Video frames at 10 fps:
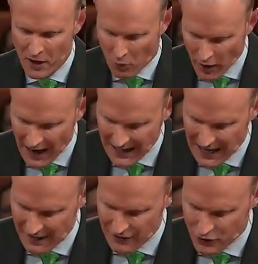where I
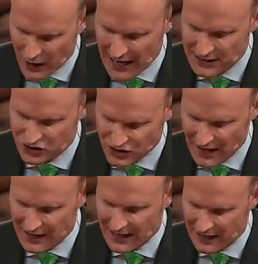got a train
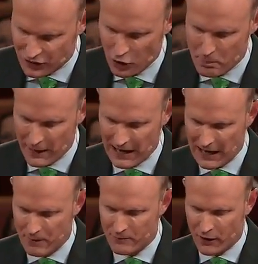Sunday at 2
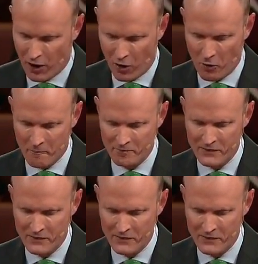p.m. for home.